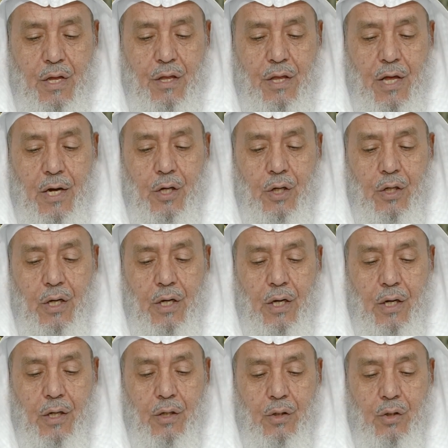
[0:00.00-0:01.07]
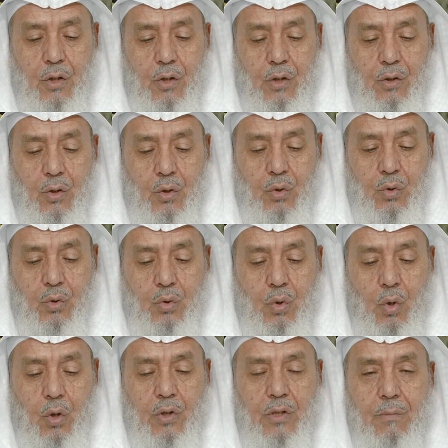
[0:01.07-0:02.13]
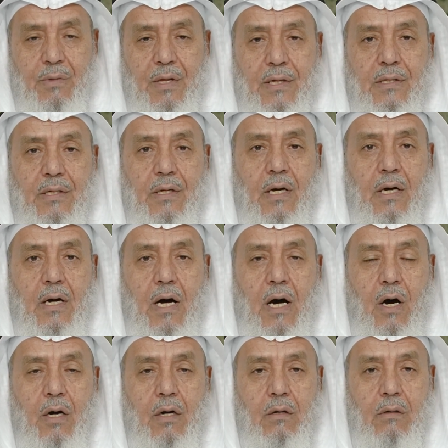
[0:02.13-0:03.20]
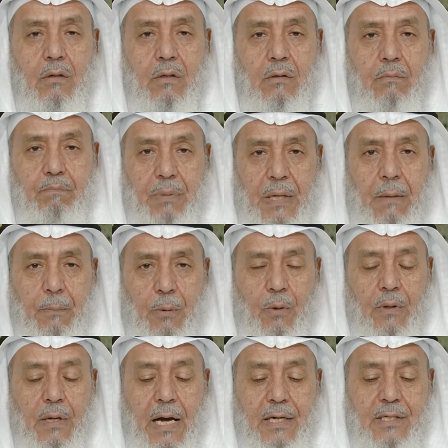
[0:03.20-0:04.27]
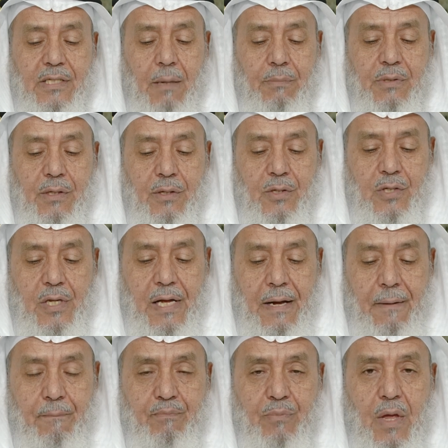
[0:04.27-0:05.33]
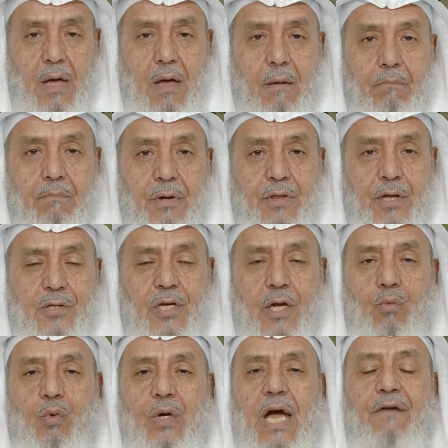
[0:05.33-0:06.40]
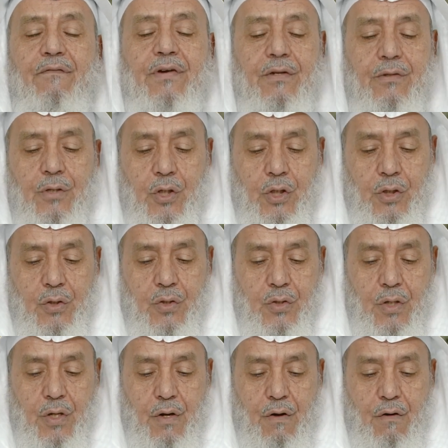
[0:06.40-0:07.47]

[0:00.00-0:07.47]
They told him that our people accepted Islam, but they said, we have conditions.